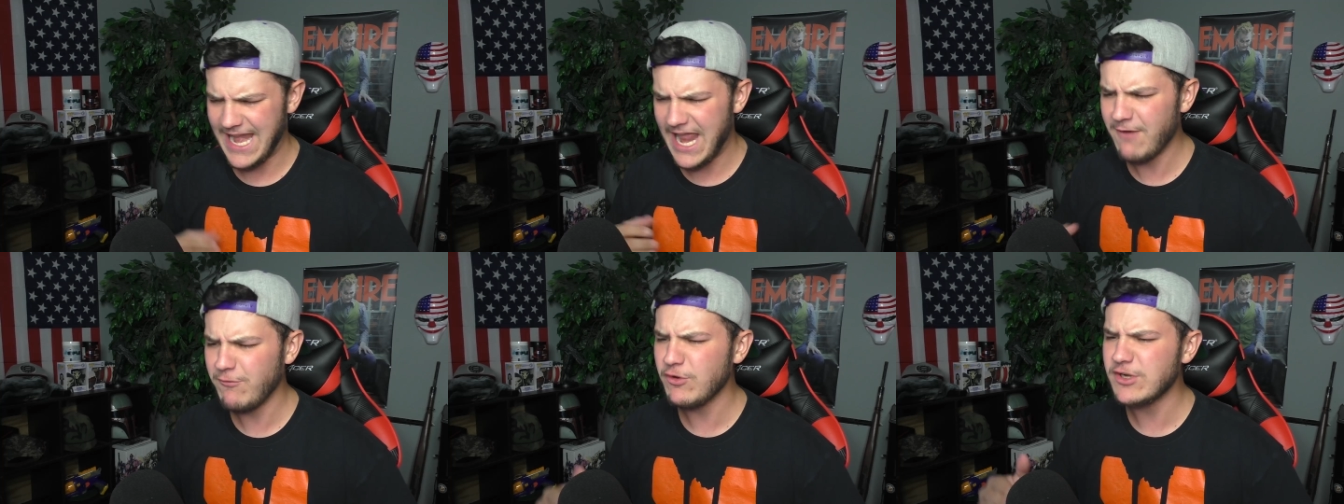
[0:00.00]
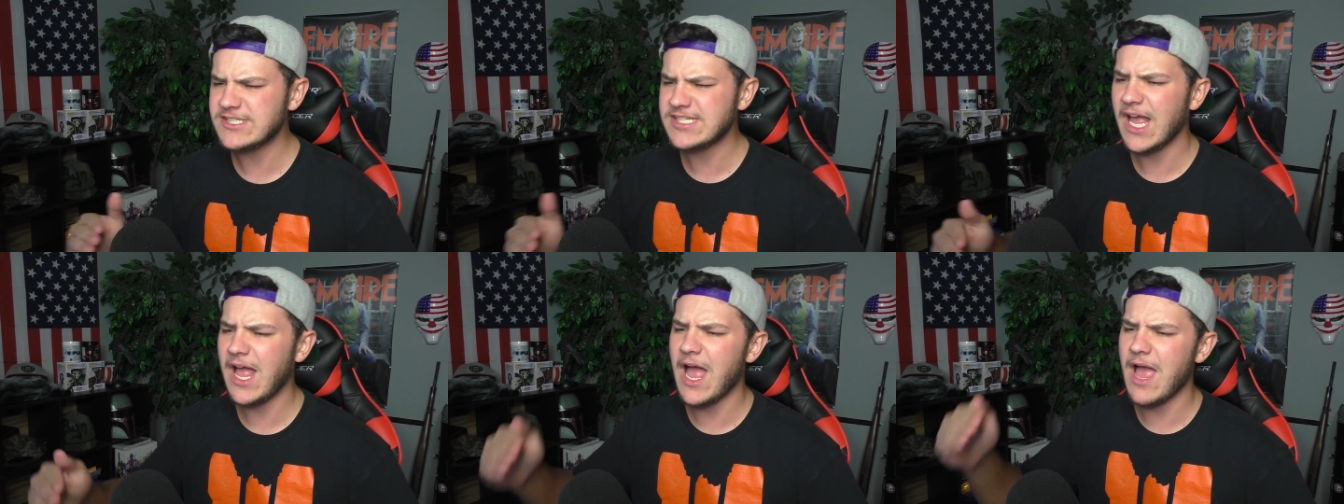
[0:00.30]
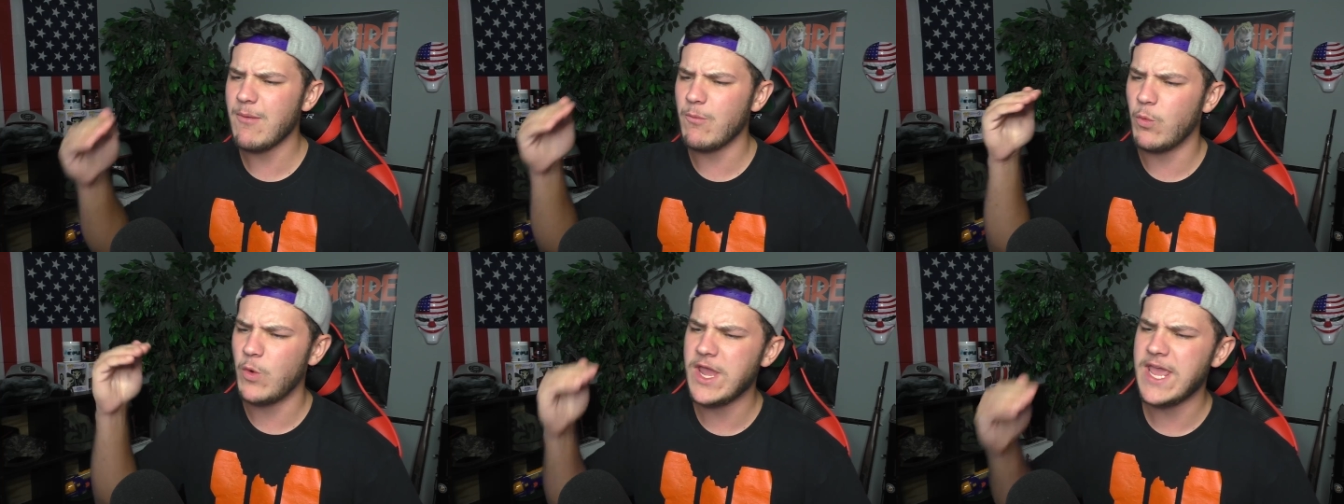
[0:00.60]
And every
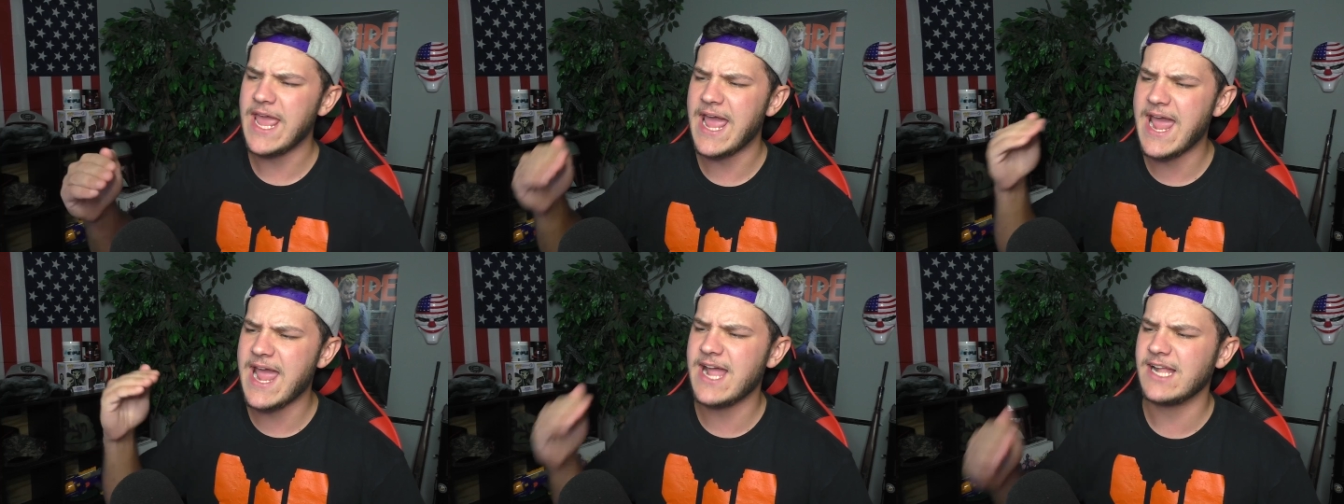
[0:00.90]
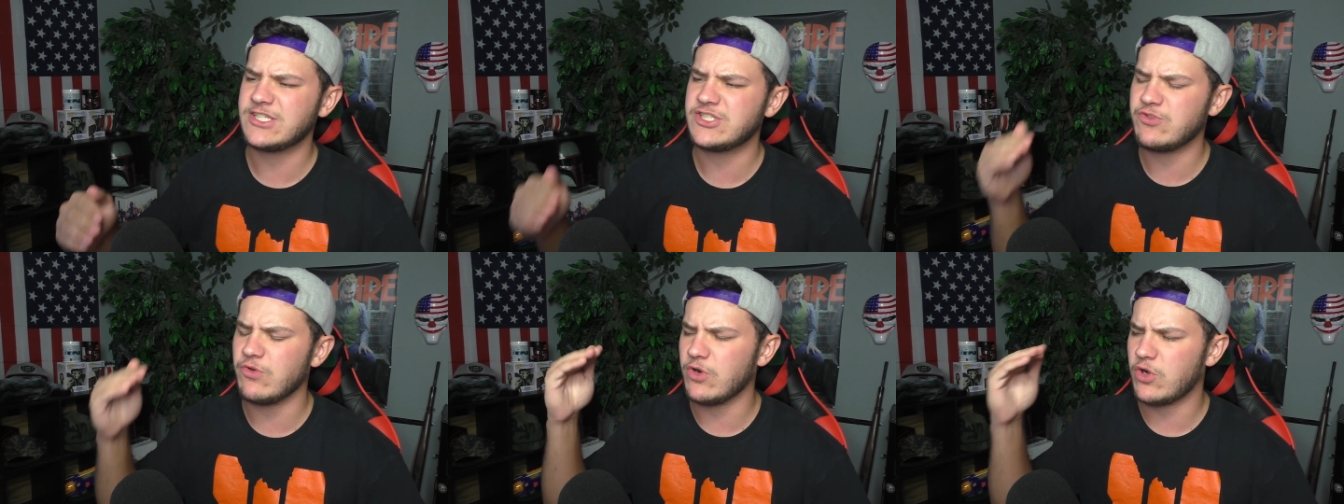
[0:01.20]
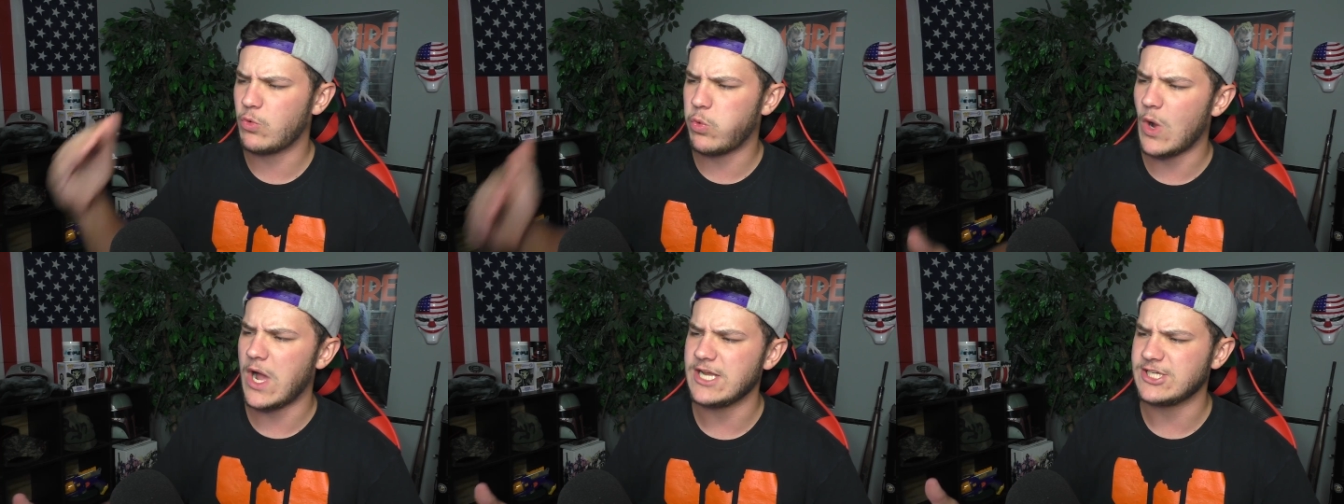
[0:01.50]
time we answer
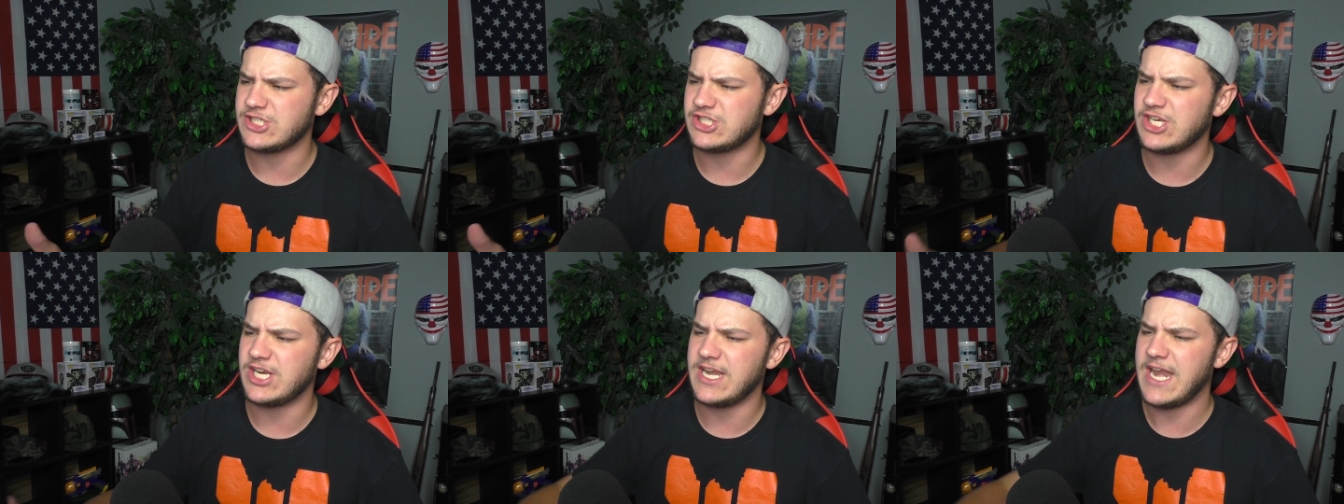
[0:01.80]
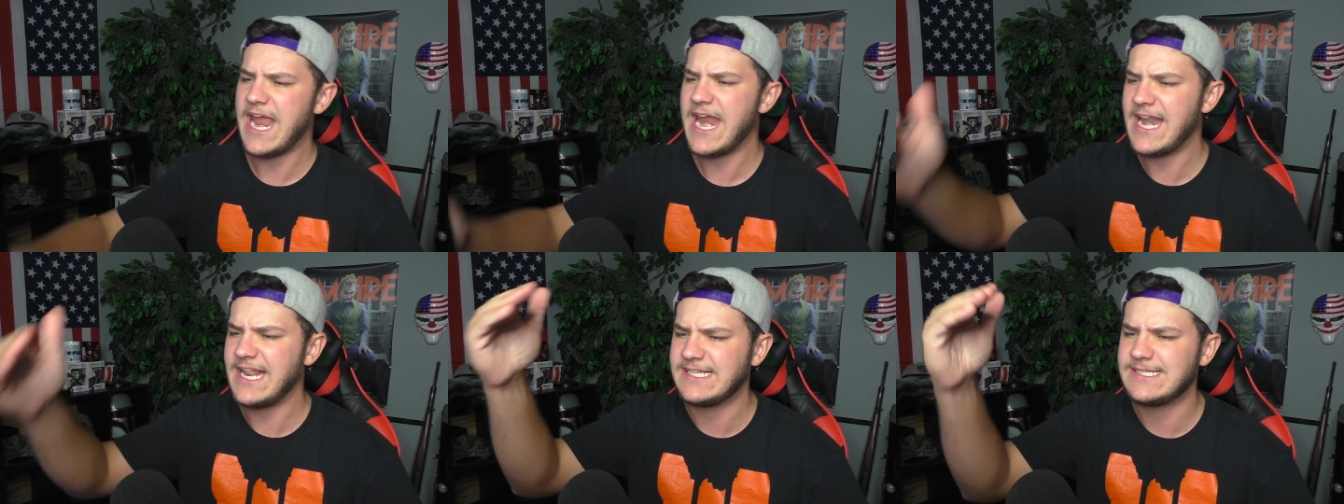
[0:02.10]
a question and